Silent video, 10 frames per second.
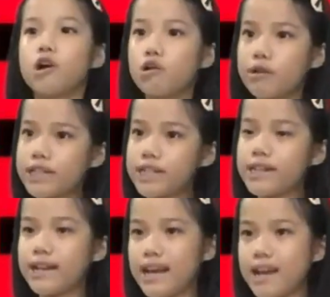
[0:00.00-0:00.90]

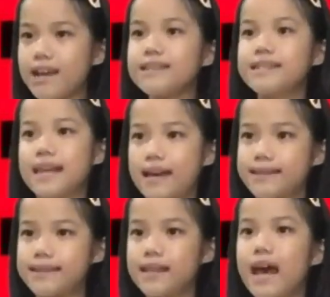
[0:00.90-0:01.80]
Christianity says,
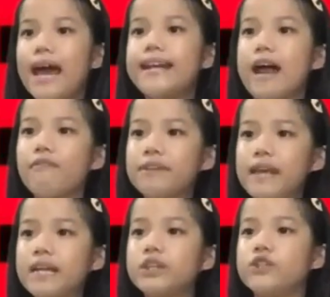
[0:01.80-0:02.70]
"In
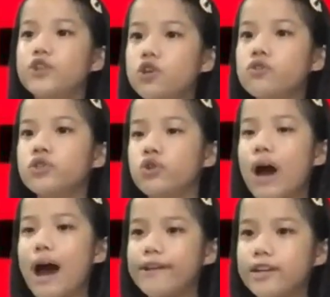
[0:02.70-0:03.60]
everything, do to
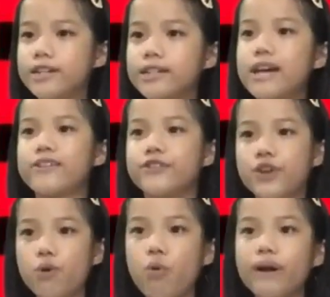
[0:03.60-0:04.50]
others as
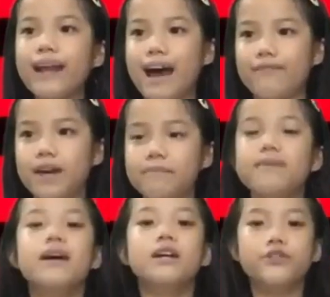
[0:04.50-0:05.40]
you would have them
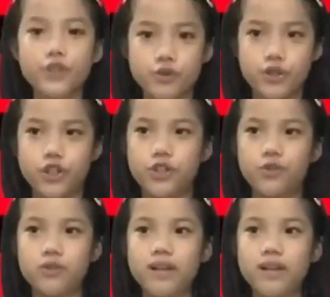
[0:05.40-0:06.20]
do to you."